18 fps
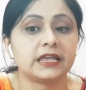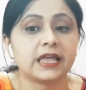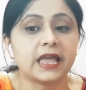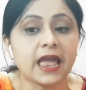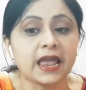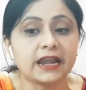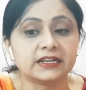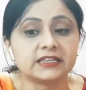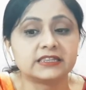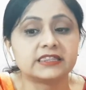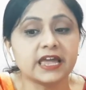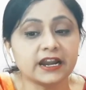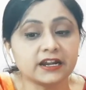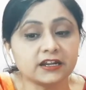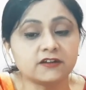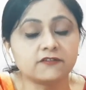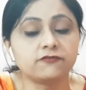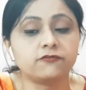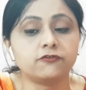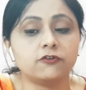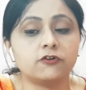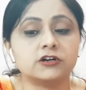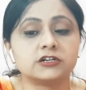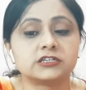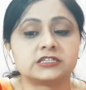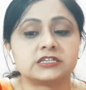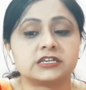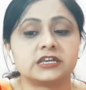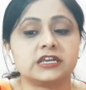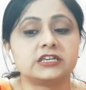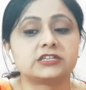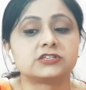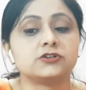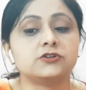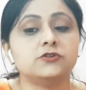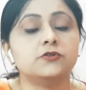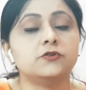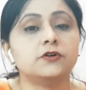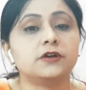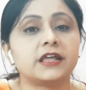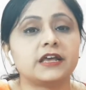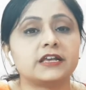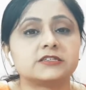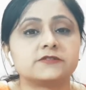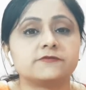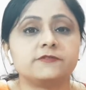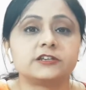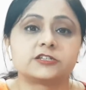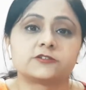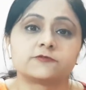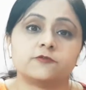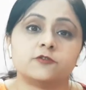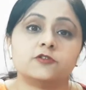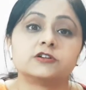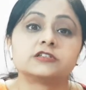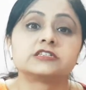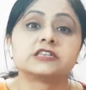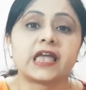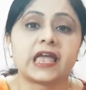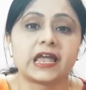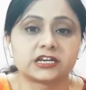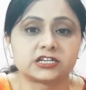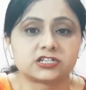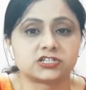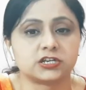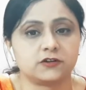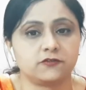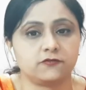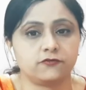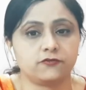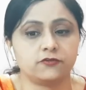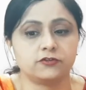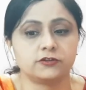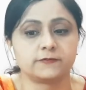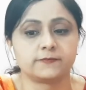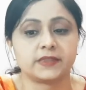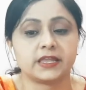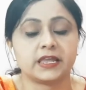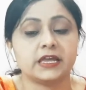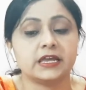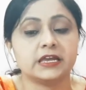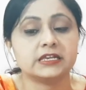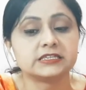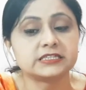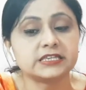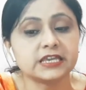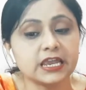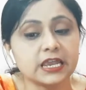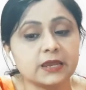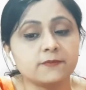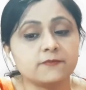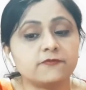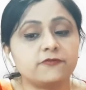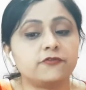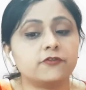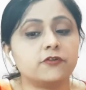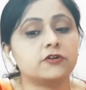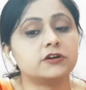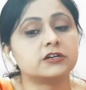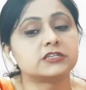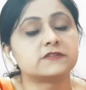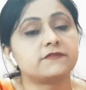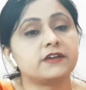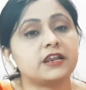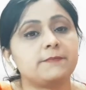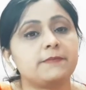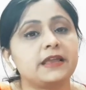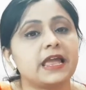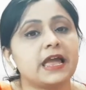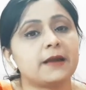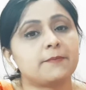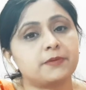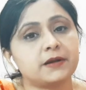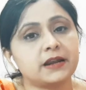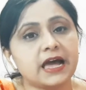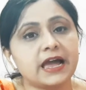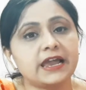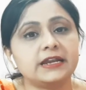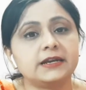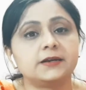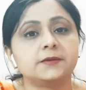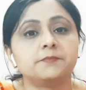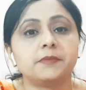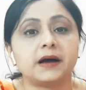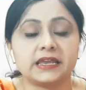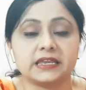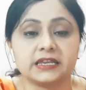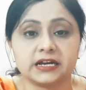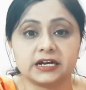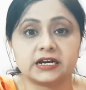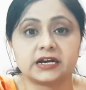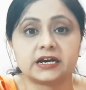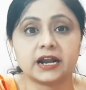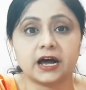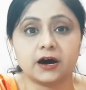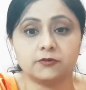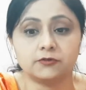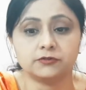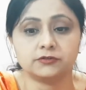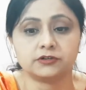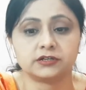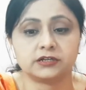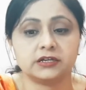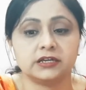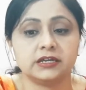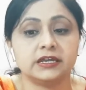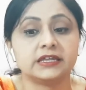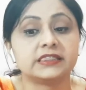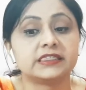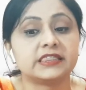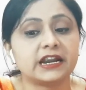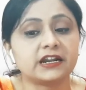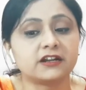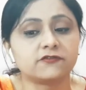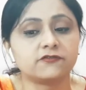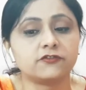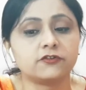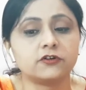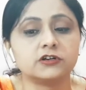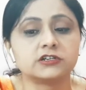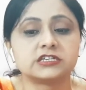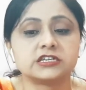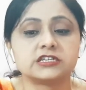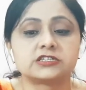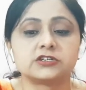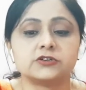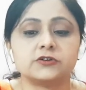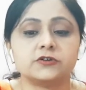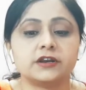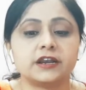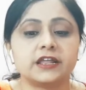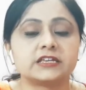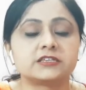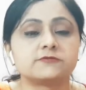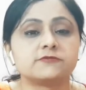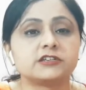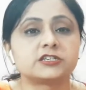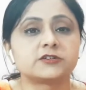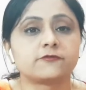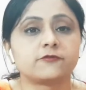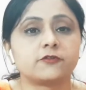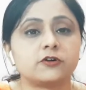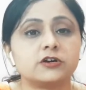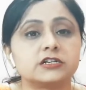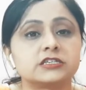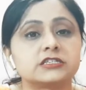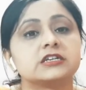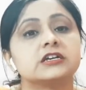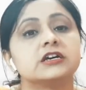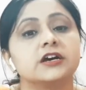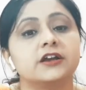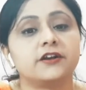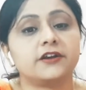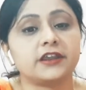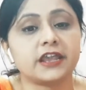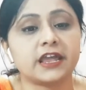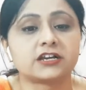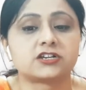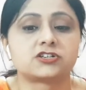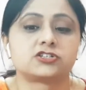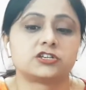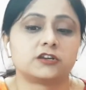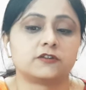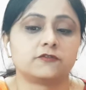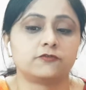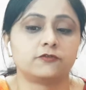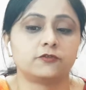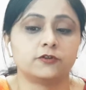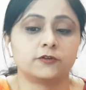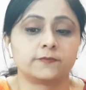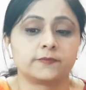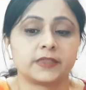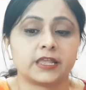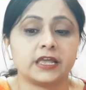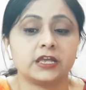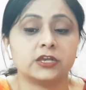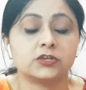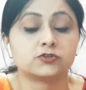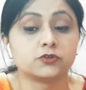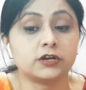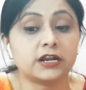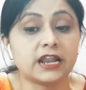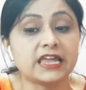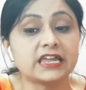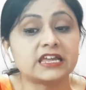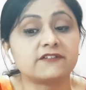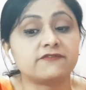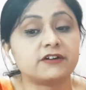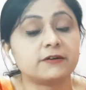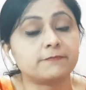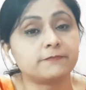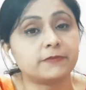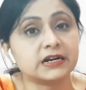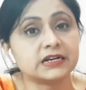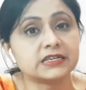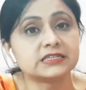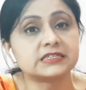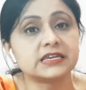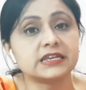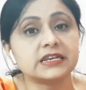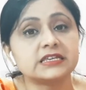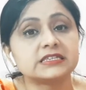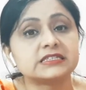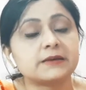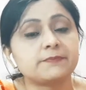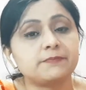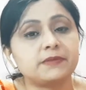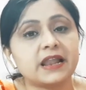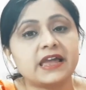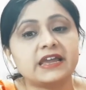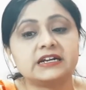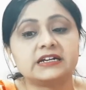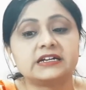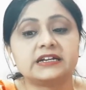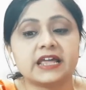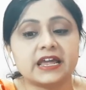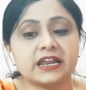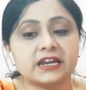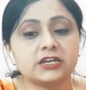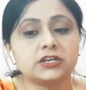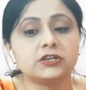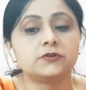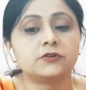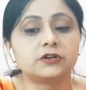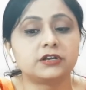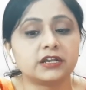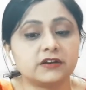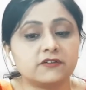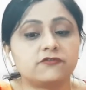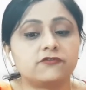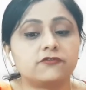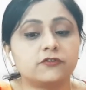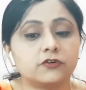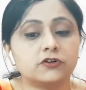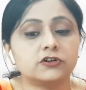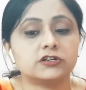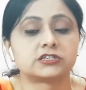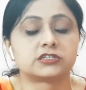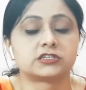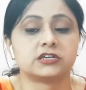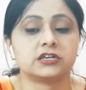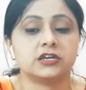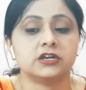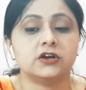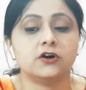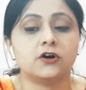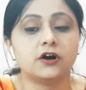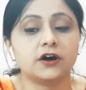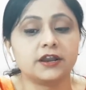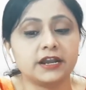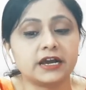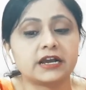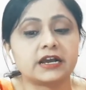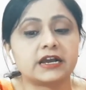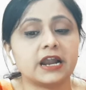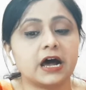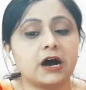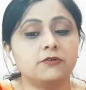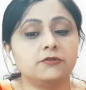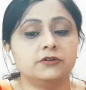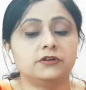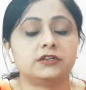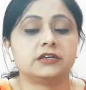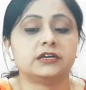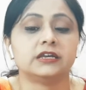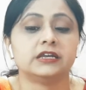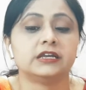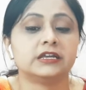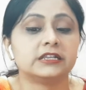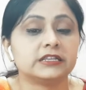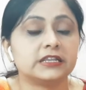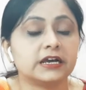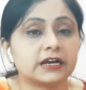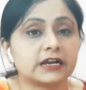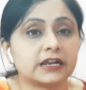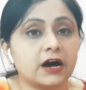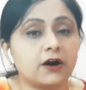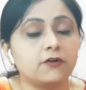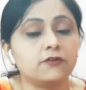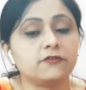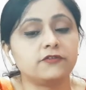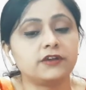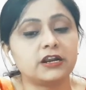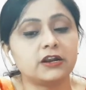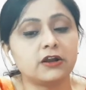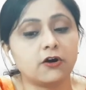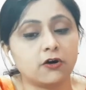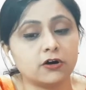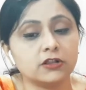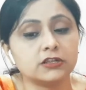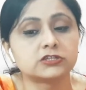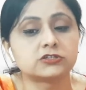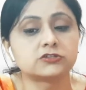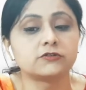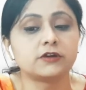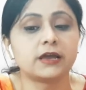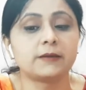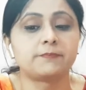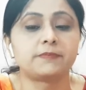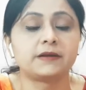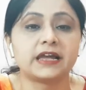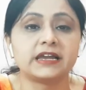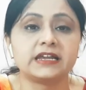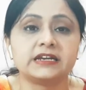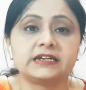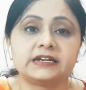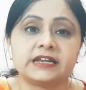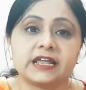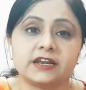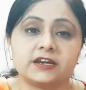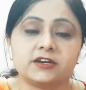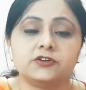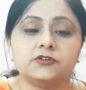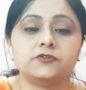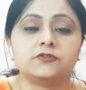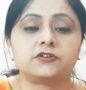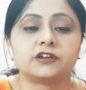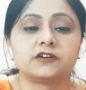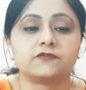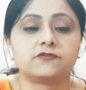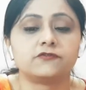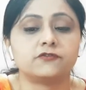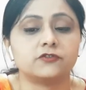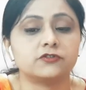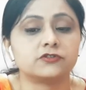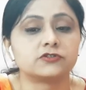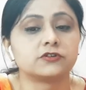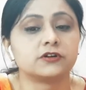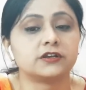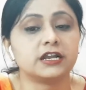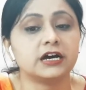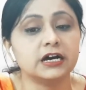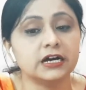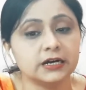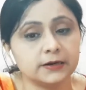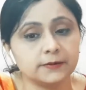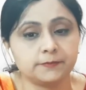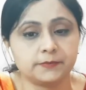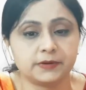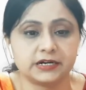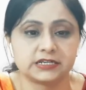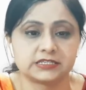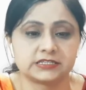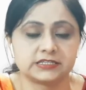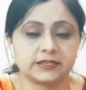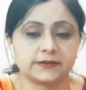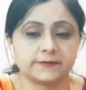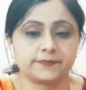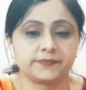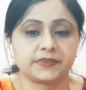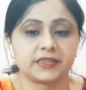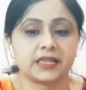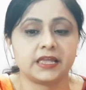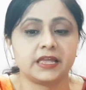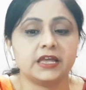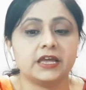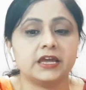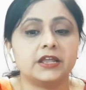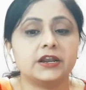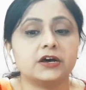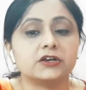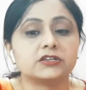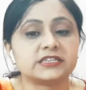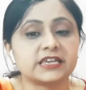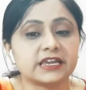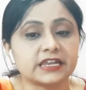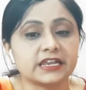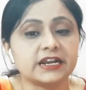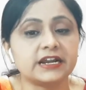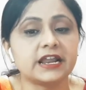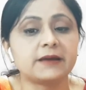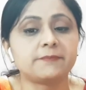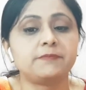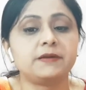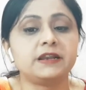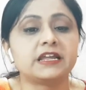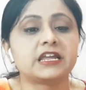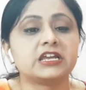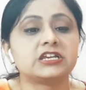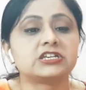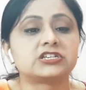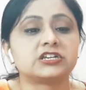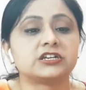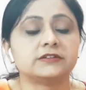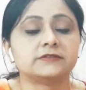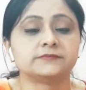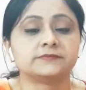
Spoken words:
and that force is known as which force? Action force. Same force will be applied by a ground. That force is known as which force? Reaction force. So like if a person is applying 10 Newton force on a ground, the ground will also apply 10 Newton force on a person. Now second application,